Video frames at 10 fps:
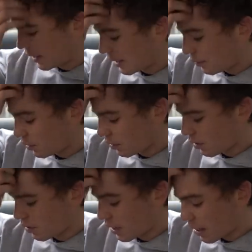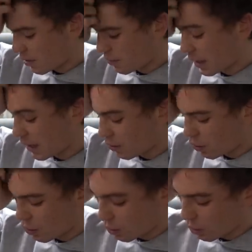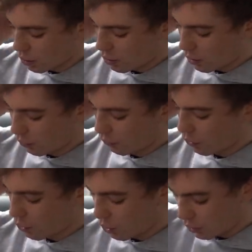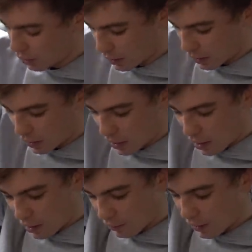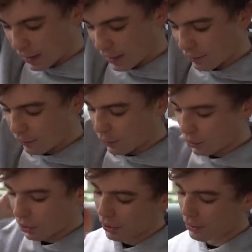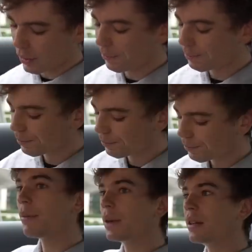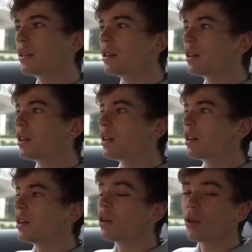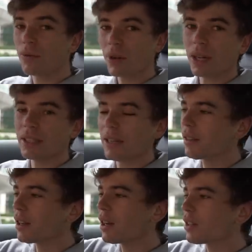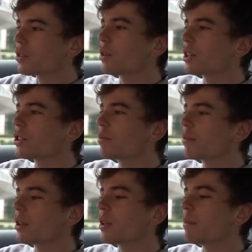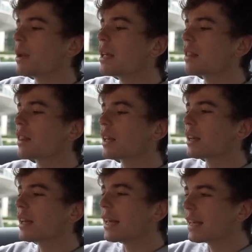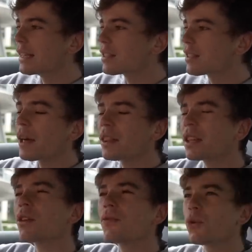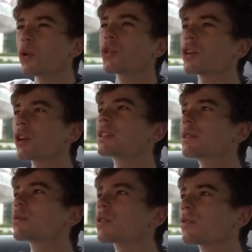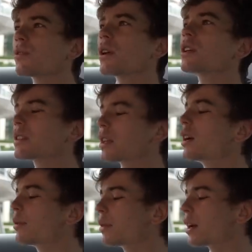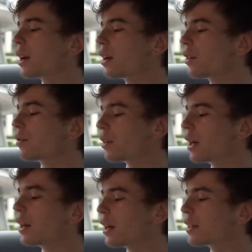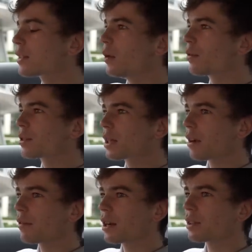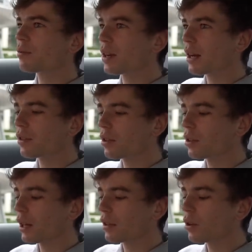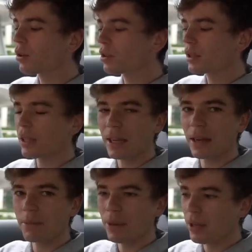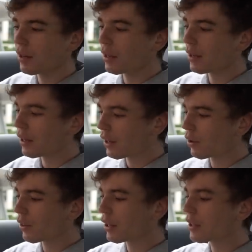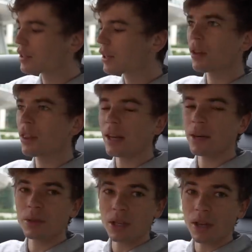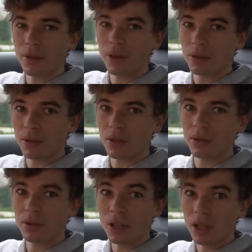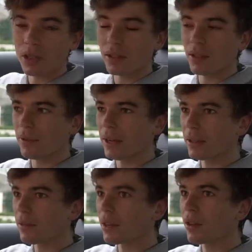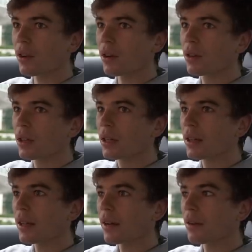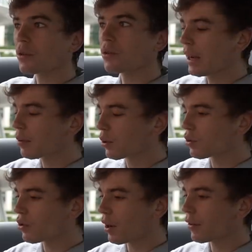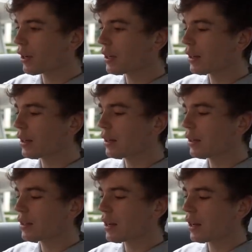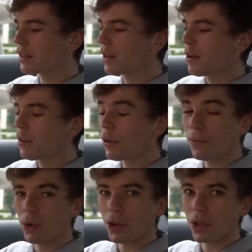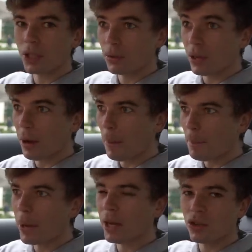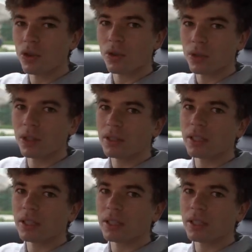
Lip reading: Tips on how we can all afford an R8 and 430. I mean, a lot of what I said in the last question, but the main thing is, I think the 430 was the first time that I kind of realized, obviously I realized when I had the Lotus and the Alpine, and then I got this, that it was kind of, it was nuts, effectively, you know, that I was able to drive around in these cars. But the 430 was like a big shock to the